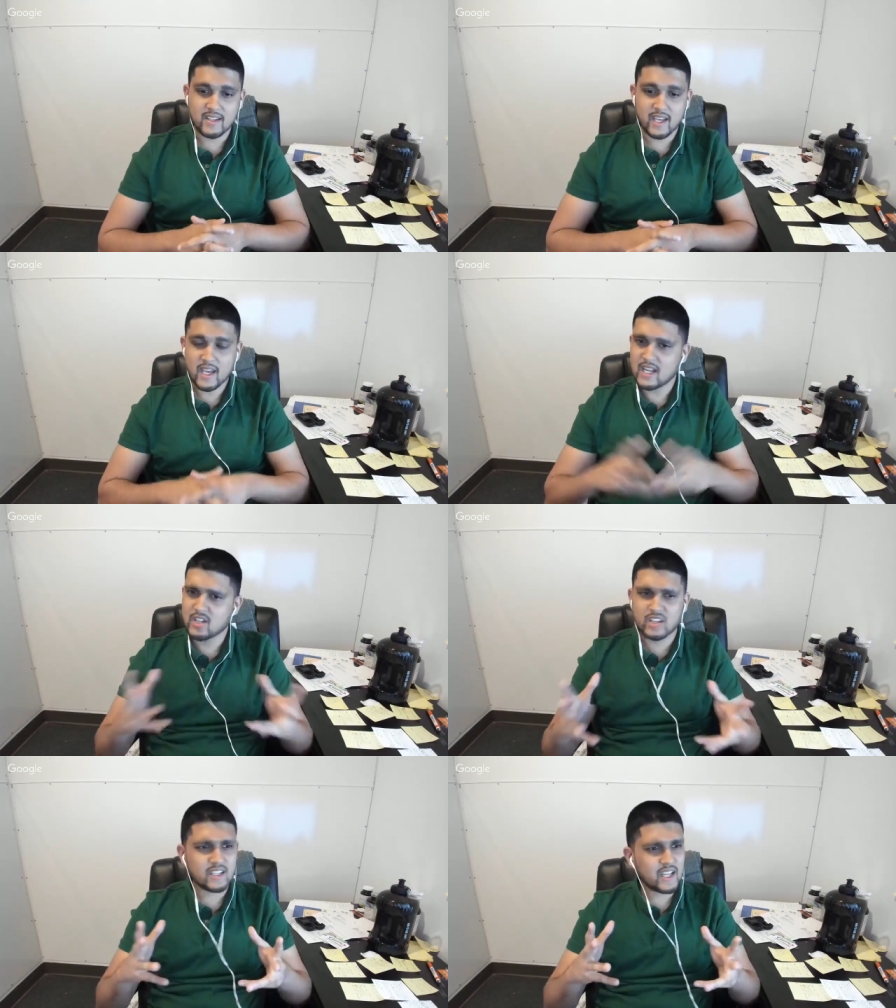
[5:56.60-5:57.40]
day. And I
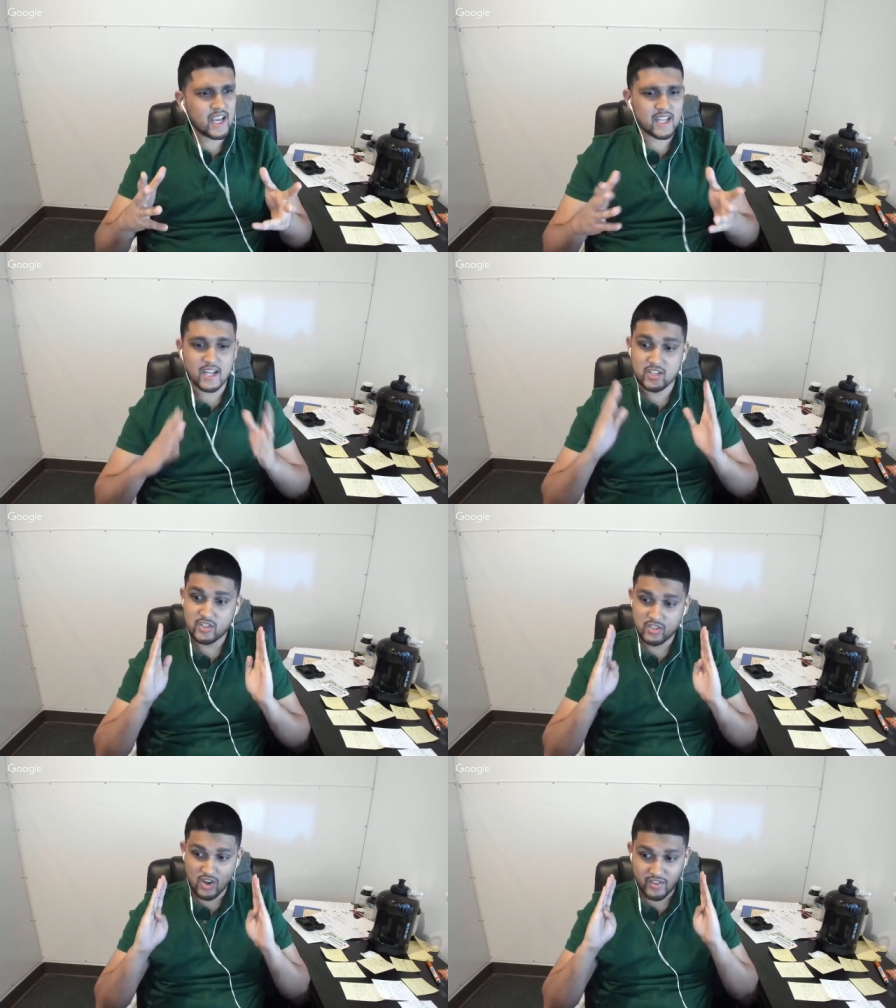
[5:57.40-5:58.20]
looked at it and I
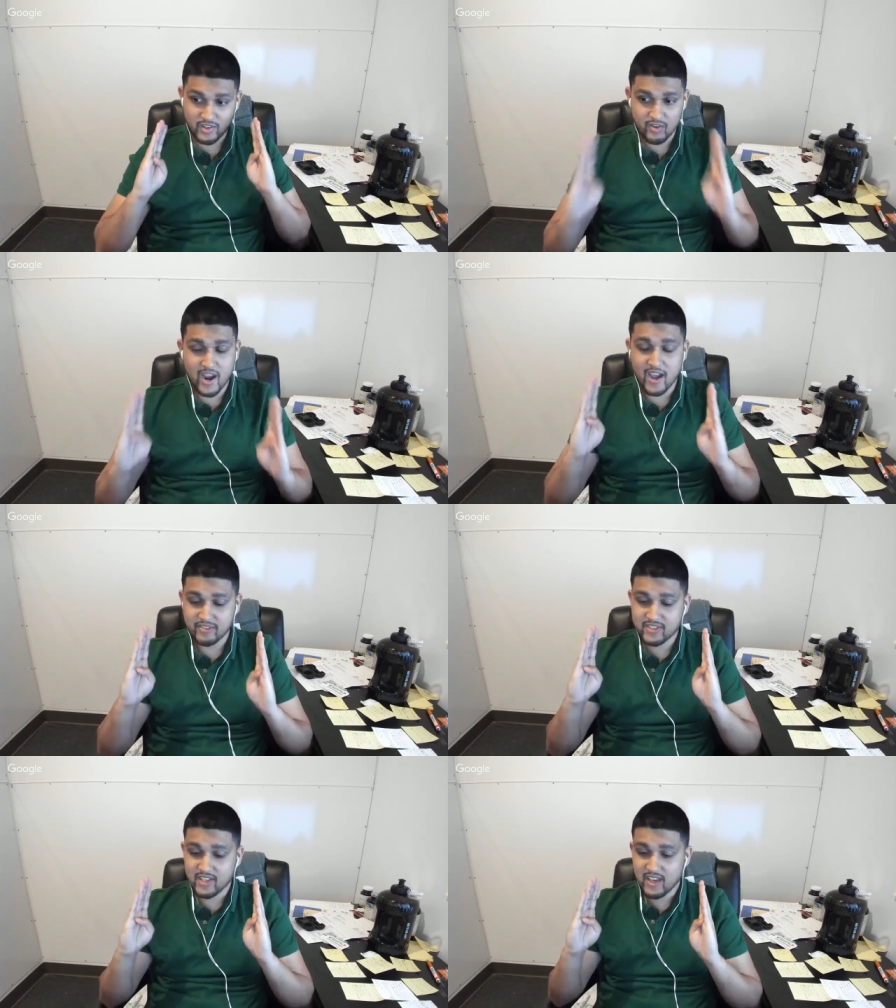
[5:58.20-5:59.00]
saw the
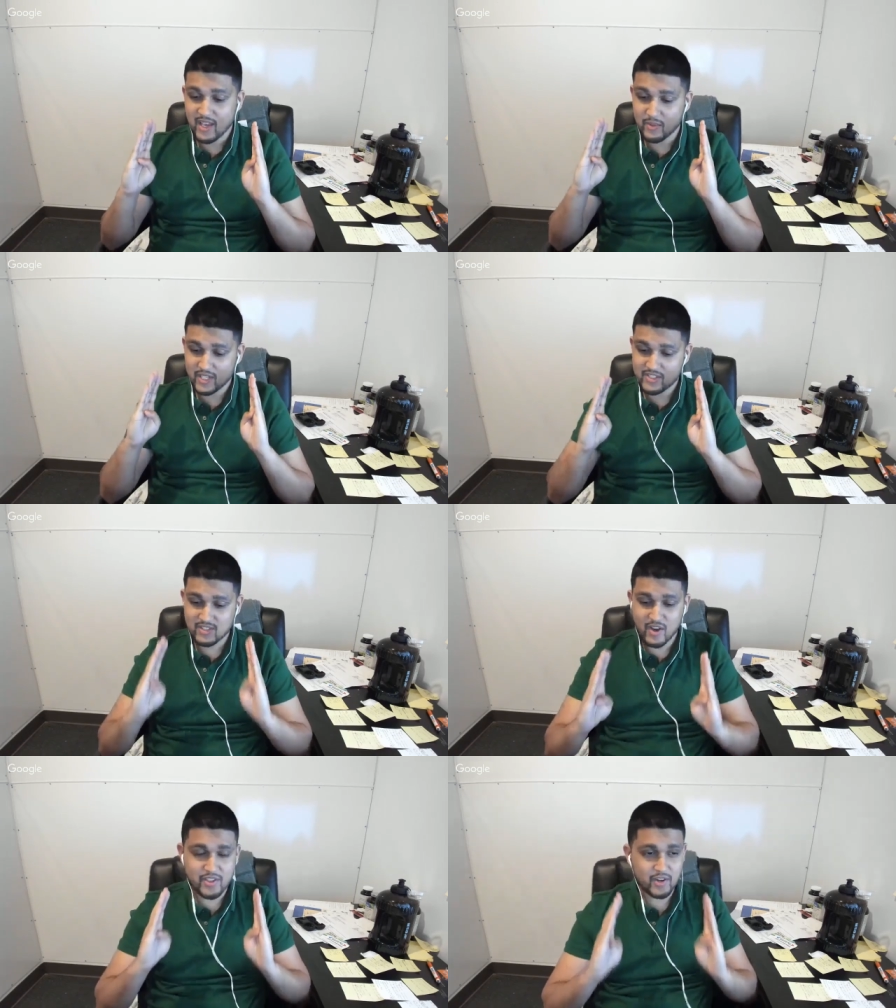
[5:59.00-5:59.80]
graphs. And when I
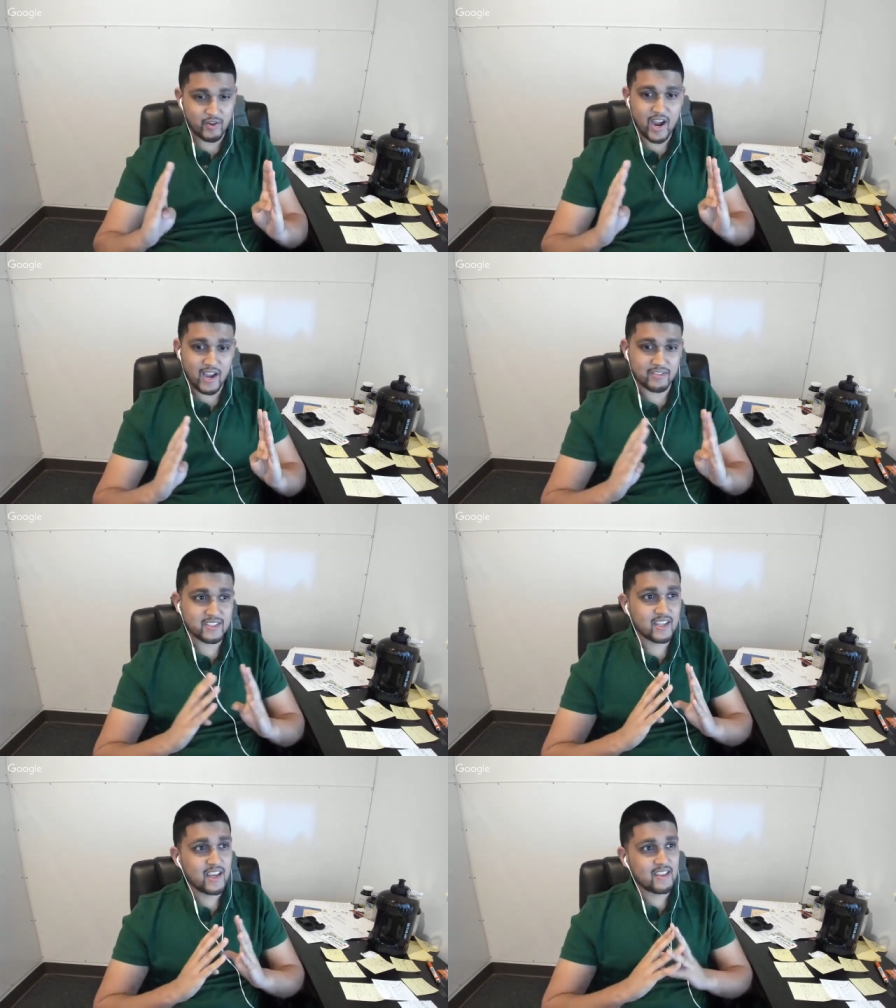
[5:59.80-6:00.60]
saw the
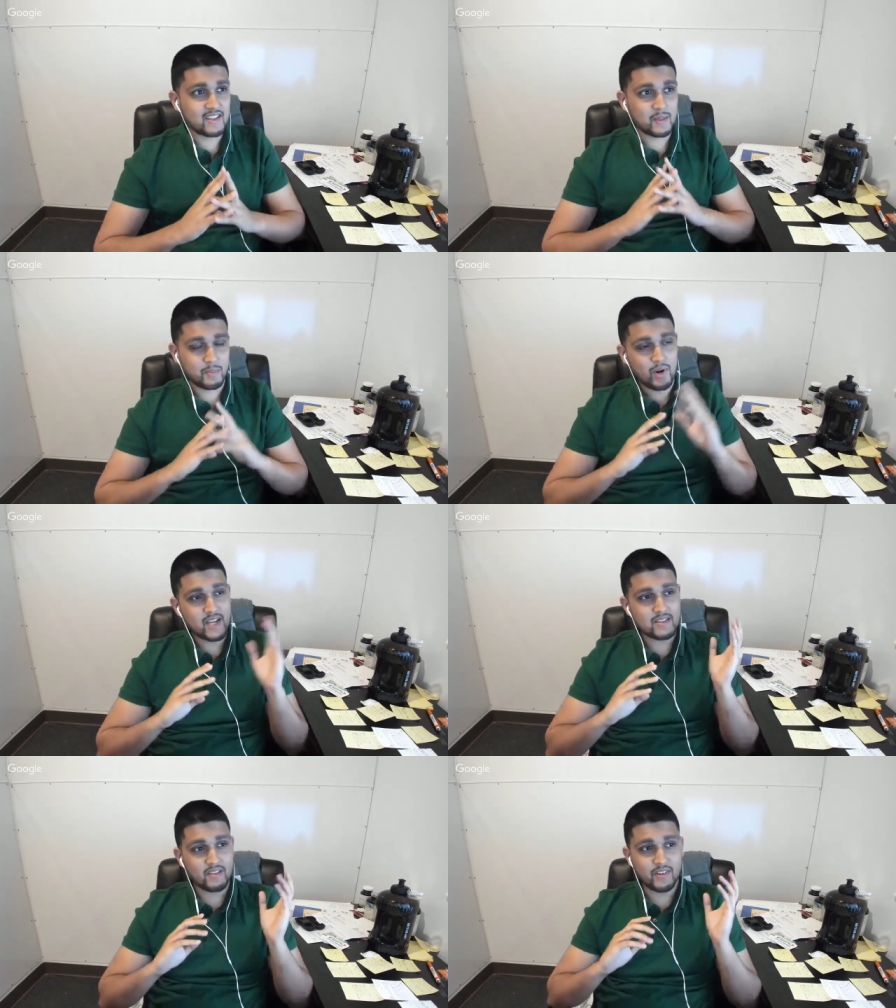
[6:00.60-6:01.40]
graphs that the
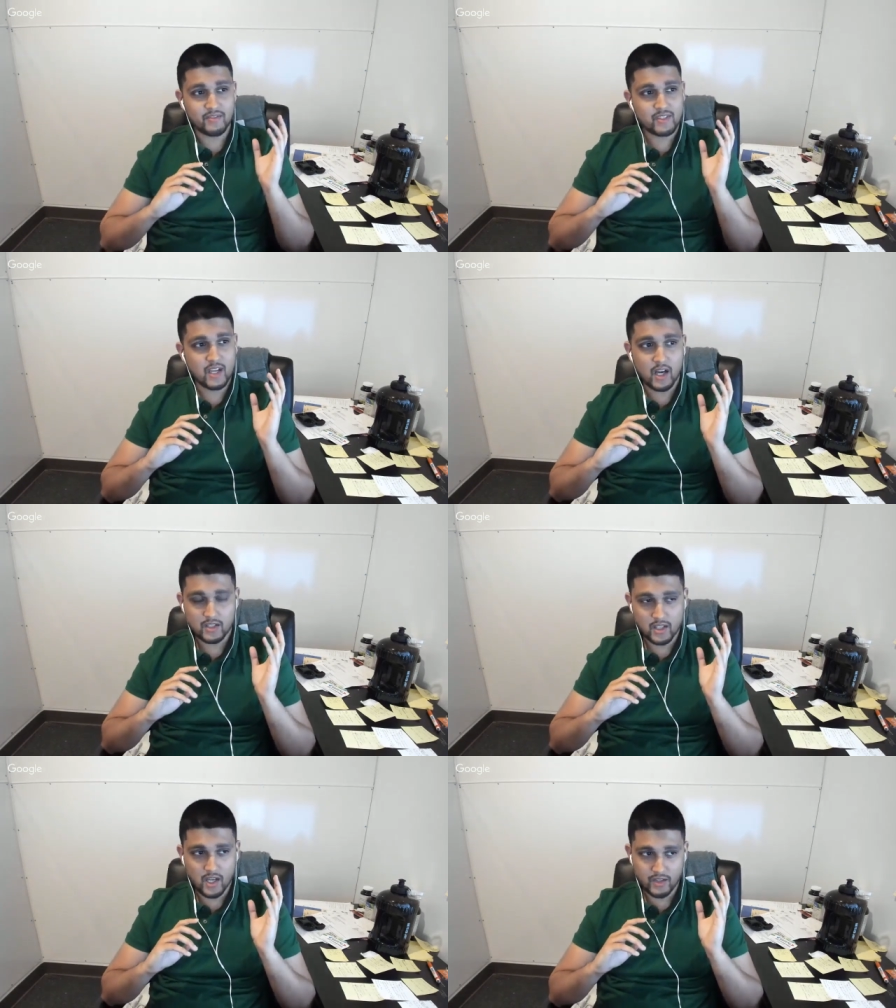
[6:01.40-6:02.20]
price of a, a,
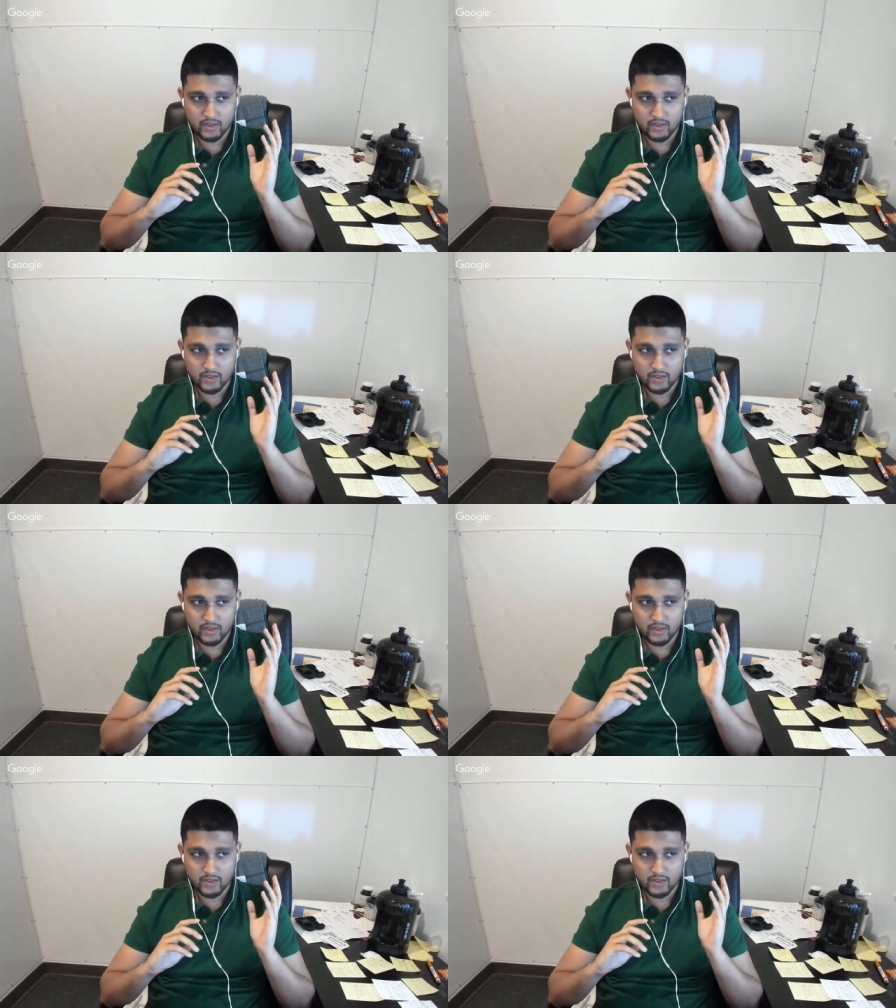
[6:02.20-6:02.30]
a